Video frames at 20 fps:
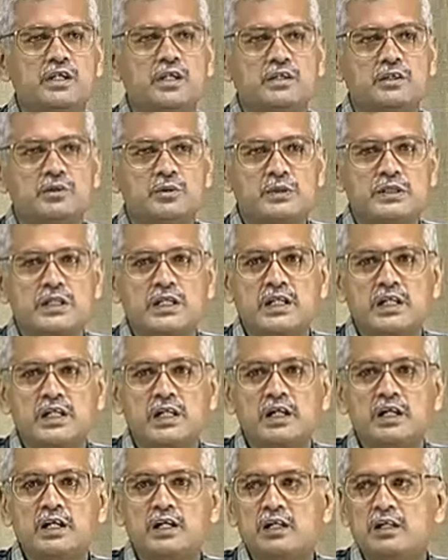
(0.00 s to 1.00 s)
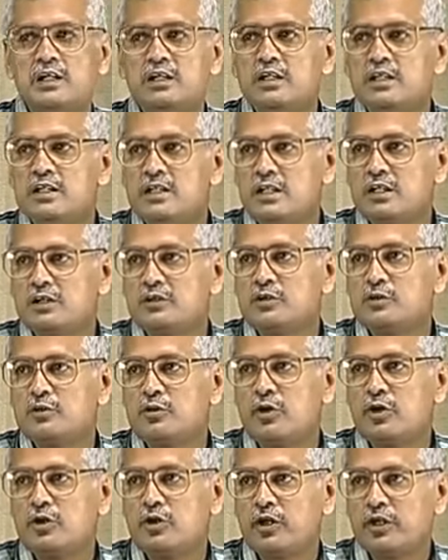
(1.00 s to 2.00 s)
are using a linear
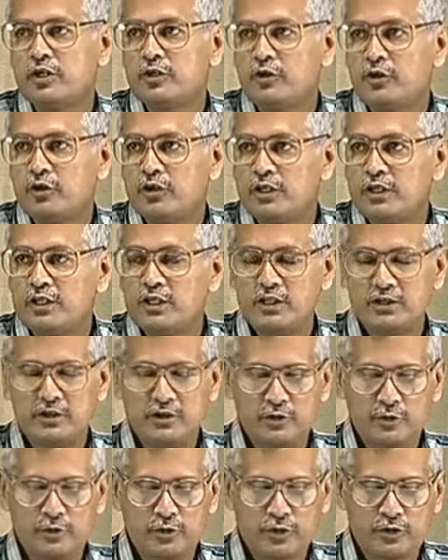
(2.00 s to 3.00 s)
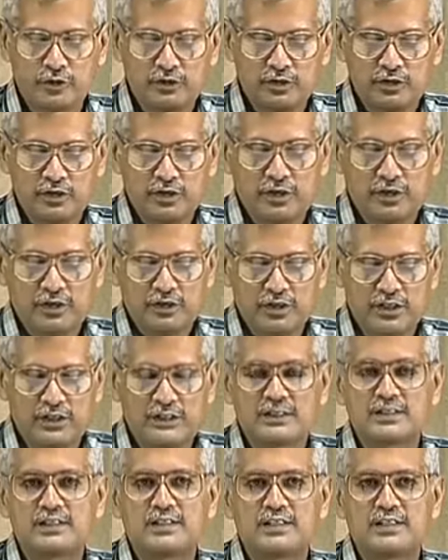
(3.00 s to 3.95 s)
neuron or a nonlinear neuron, this